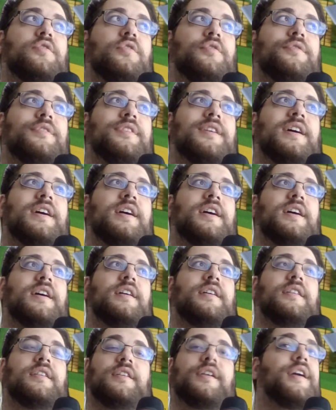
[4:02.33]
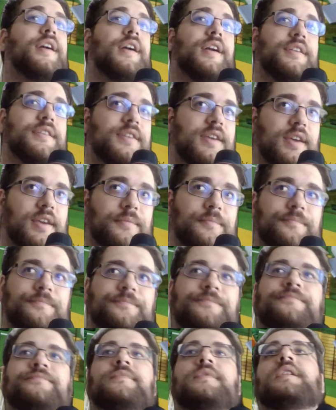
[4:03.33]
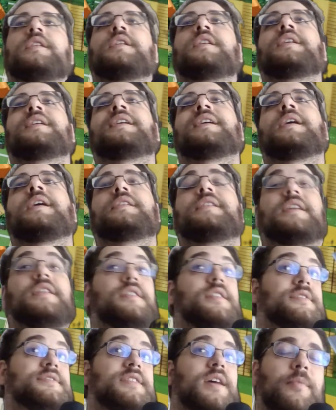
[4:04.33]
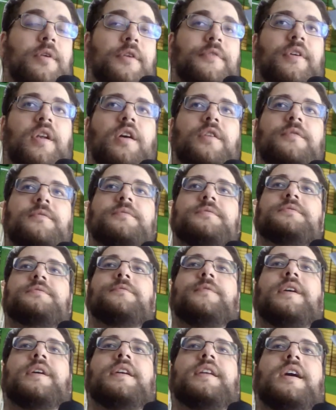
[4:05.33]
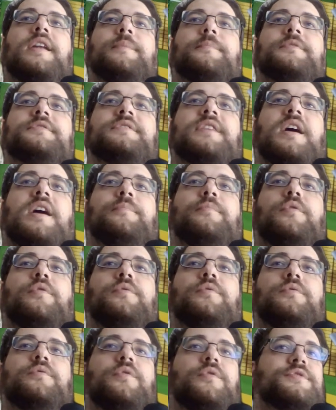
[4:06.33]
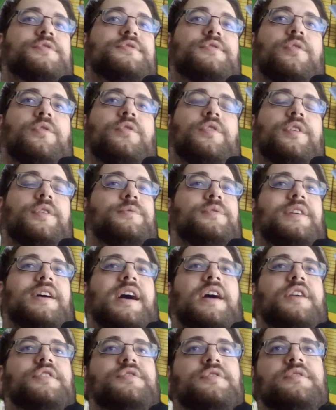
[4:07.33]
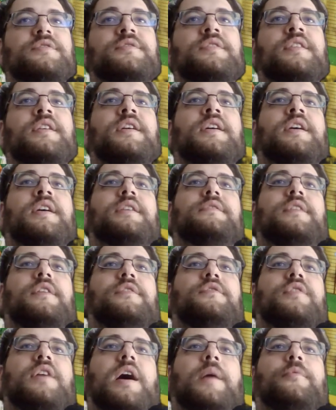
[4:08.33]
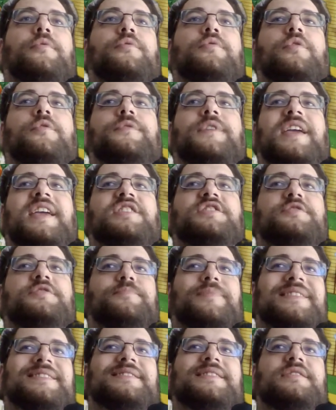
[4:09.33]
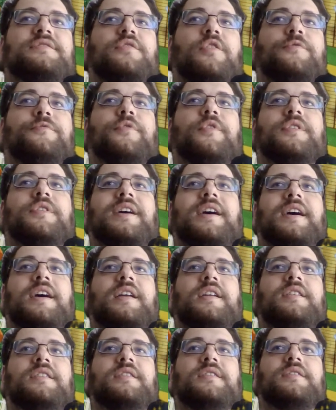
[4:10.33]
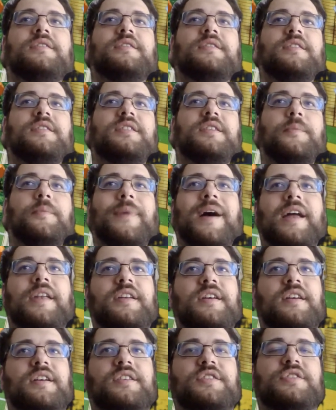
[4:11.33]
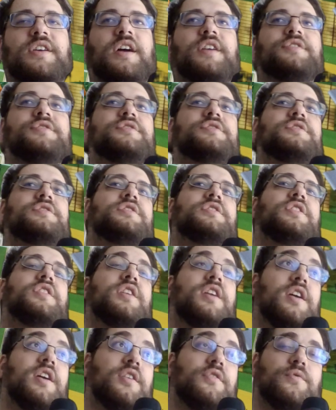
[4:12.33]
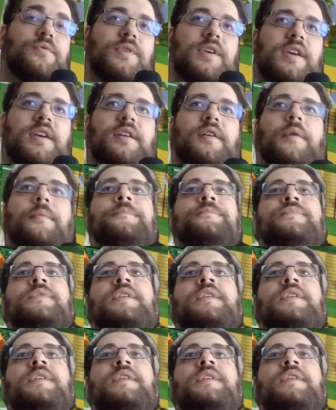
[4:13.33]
not a guarantee. Then the summer follows when animals are bought or sold on action, with the amount of each species offered and demanding changing year to year.